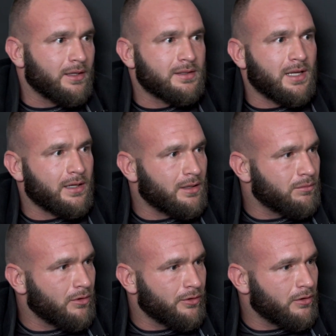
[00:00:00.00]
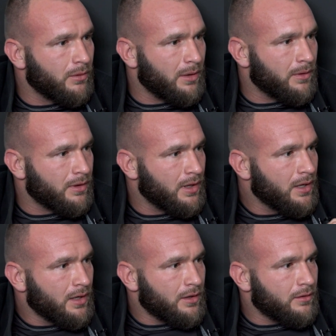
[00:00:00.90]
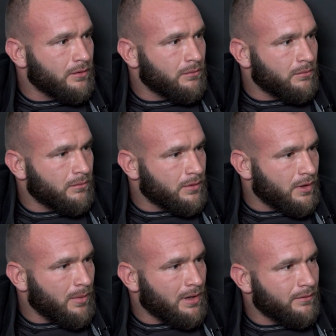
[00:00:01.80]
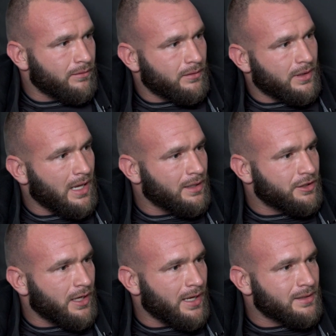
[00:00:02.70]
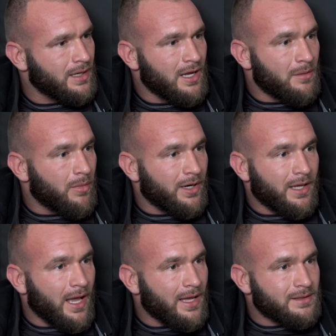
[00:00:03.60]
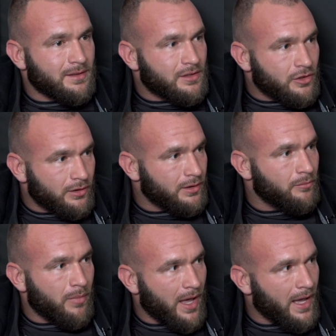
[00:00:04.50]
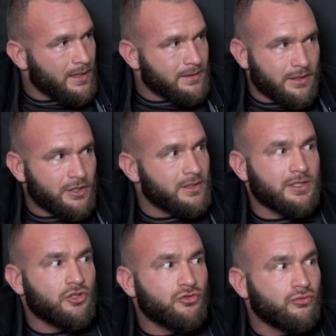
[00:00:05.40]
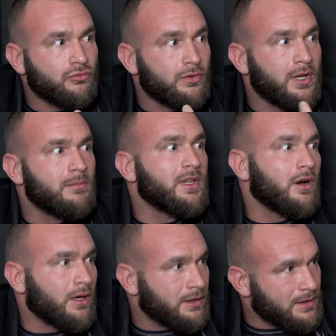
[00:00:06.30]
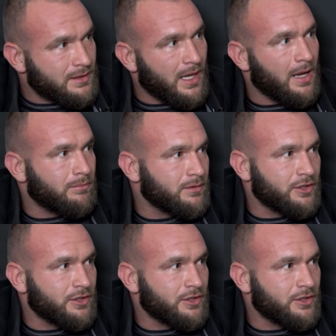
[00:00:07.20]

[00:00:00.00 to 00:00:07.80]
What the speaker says: He's not going to blow you away with, you know, the amount of knowledge he has. But he has a certain past that's just extremely hard to stop.